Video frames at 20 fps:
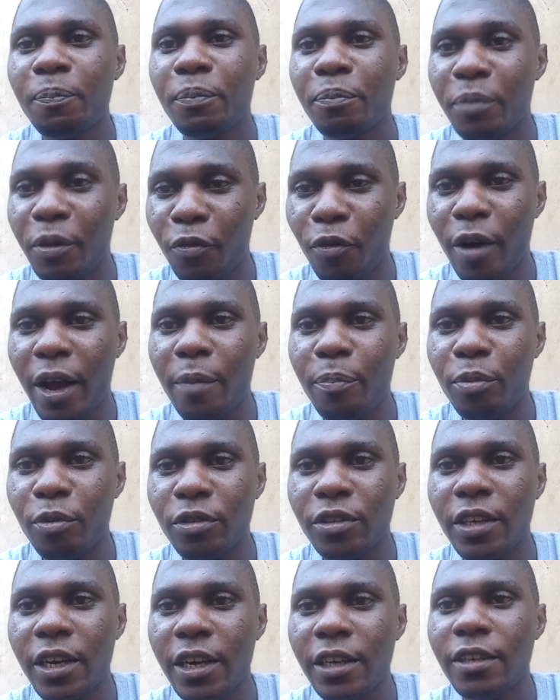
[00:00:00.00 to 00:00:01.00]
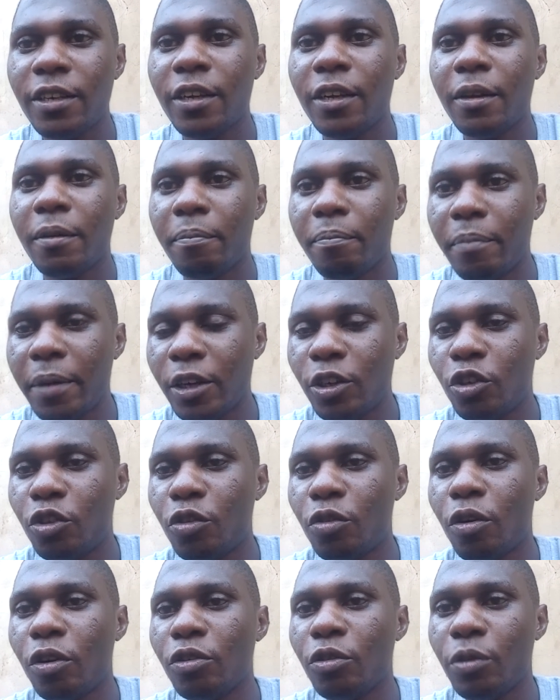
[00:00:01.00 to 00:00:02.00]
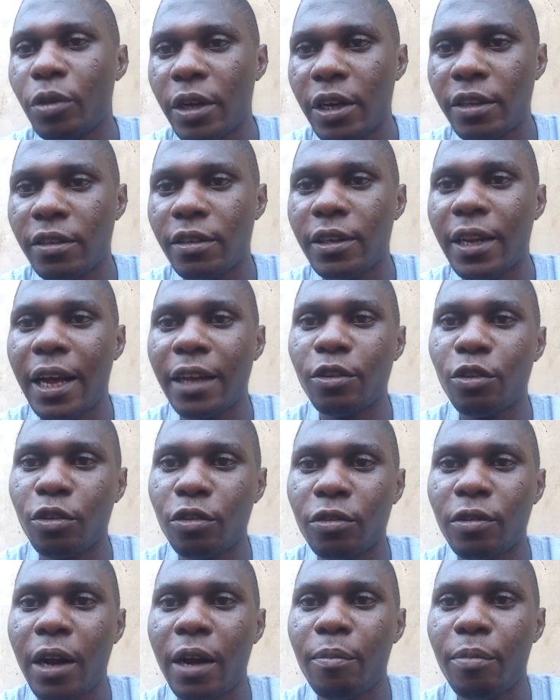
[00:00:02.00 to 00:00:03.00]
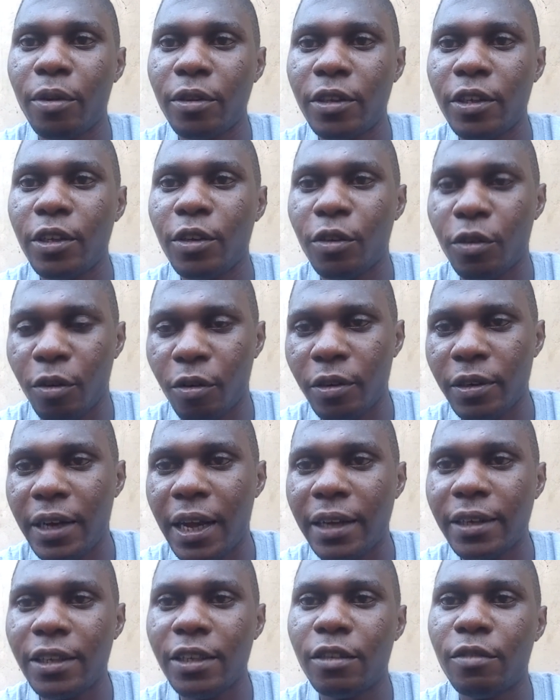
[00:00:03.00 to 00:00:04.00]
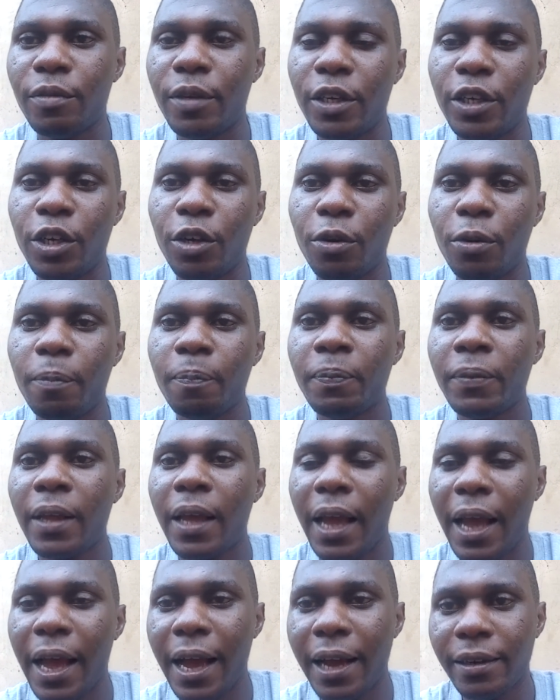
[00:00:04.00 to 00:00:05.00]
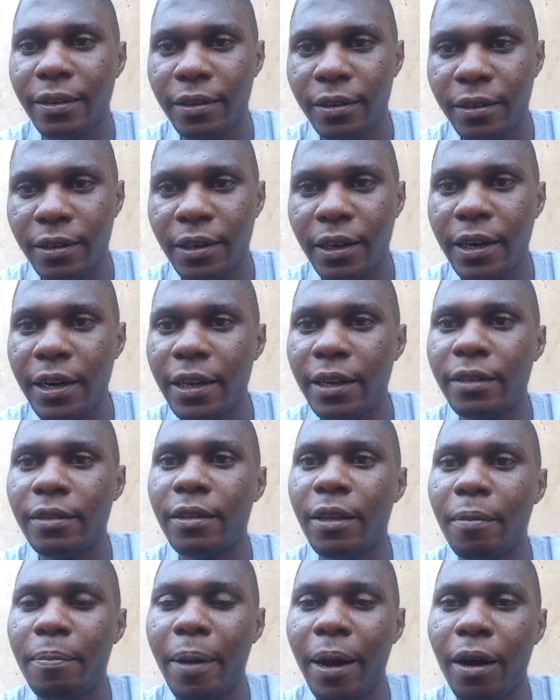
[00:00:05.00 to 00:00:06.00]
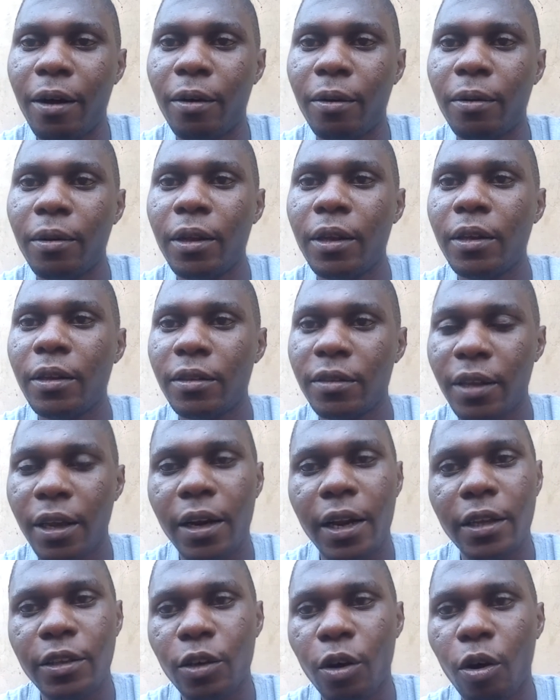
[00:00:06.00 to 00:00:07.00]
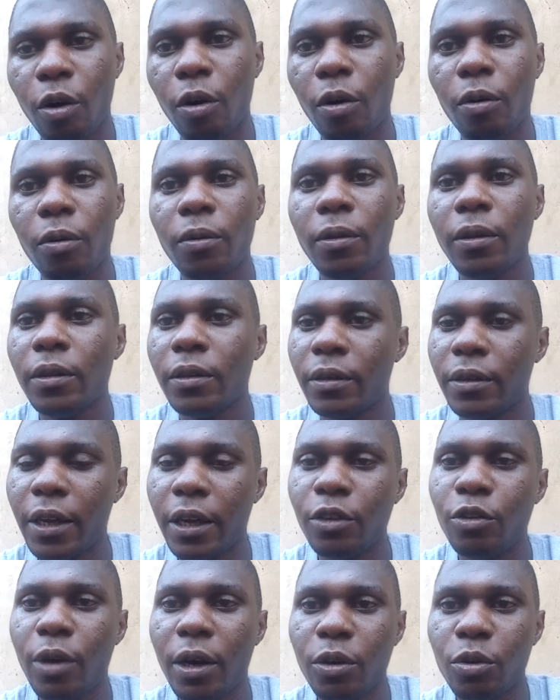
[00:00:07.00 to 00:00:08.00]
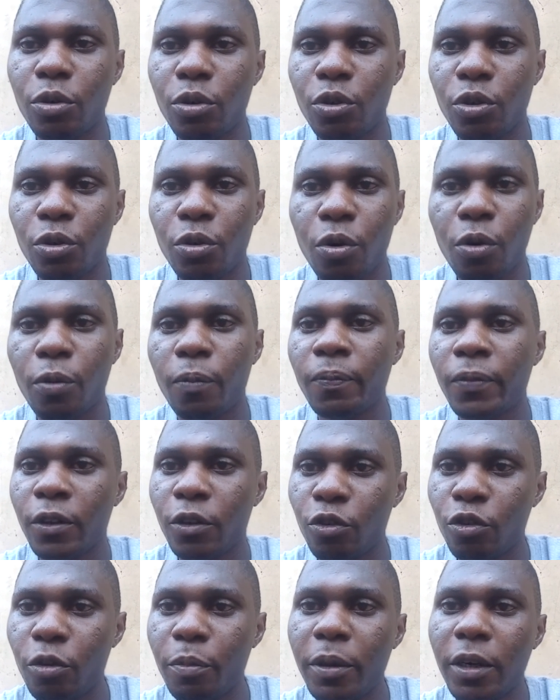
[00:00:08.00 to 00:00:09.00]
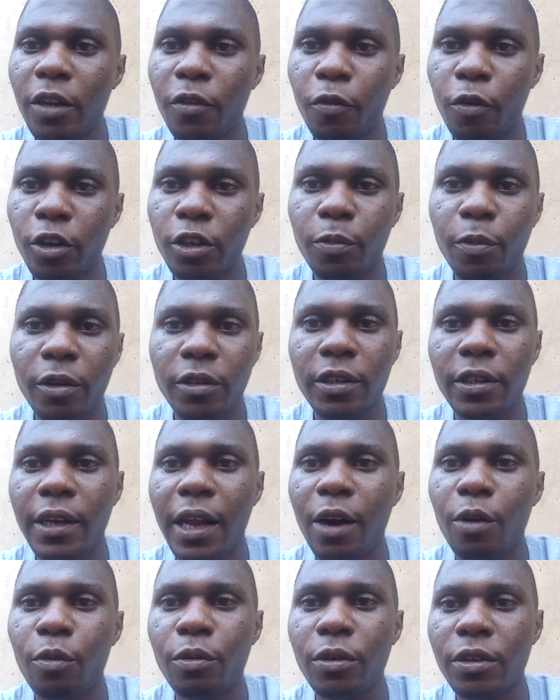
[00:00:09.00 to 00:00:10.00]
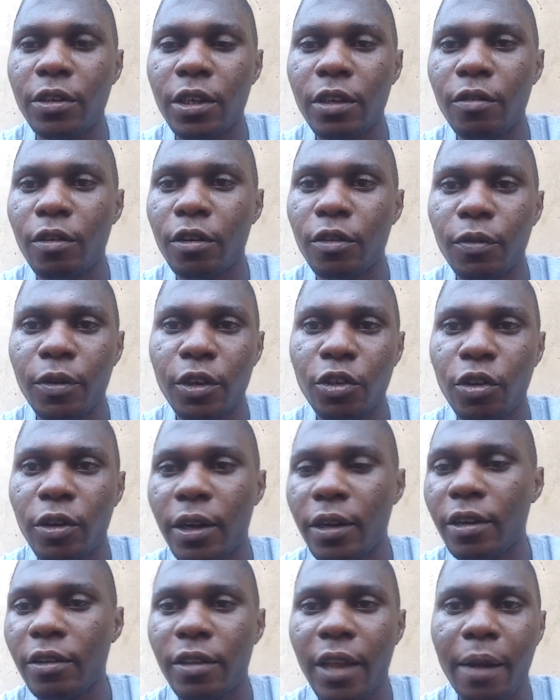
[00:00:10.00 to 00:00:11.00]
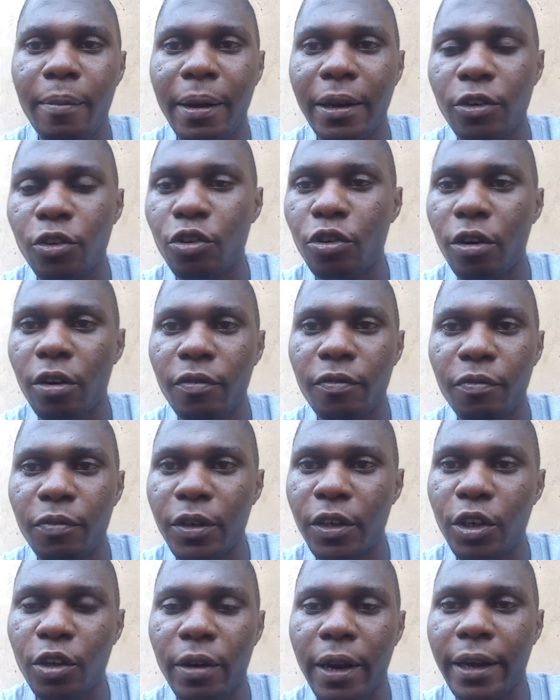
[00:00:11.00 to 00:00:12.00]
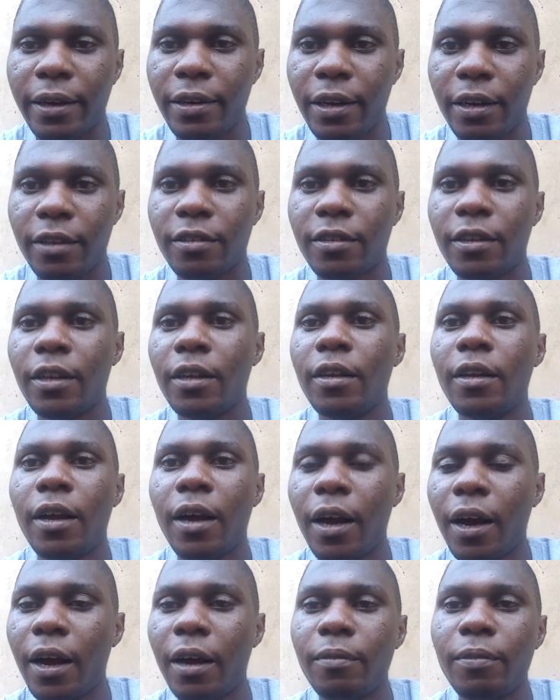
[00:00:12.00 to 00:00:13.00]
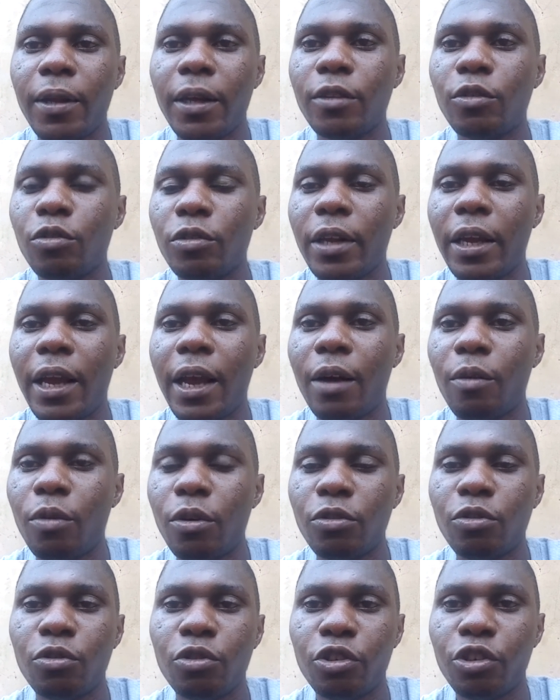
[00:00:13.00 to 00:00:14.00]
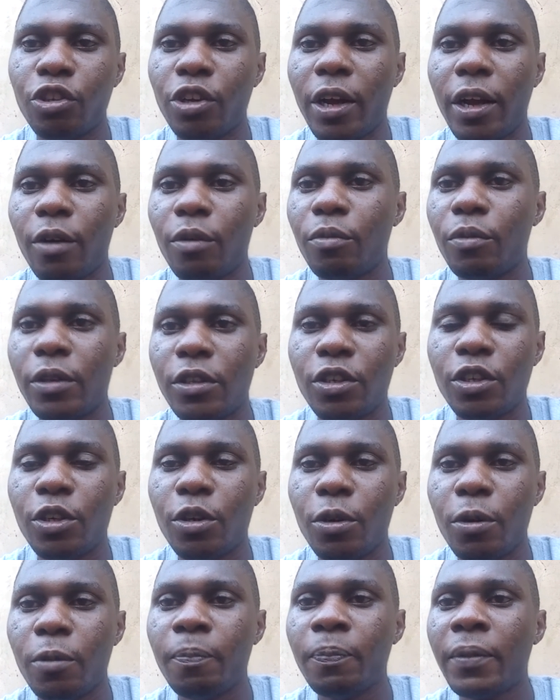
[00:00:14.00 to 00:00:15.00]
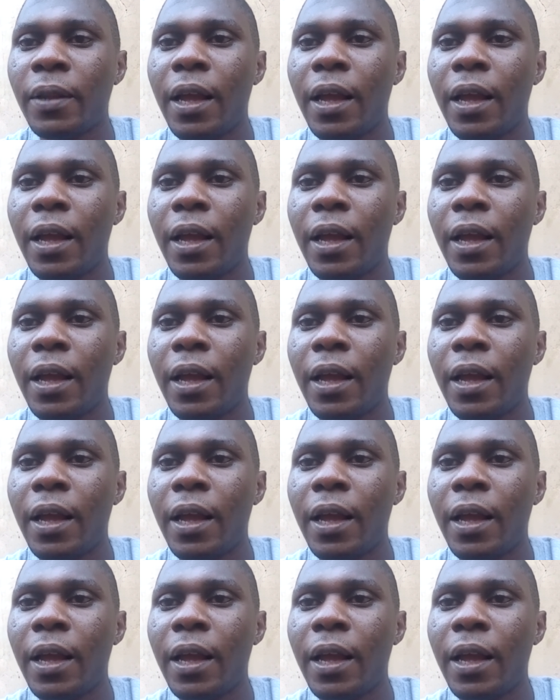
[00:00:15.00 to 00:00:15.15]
Before I proceed, make sure you hit that subscribe button under this video and click the bell, select all, then you are good to go. You'll be the first person that will receive notification anytime I drop video like this. And today I want to share with you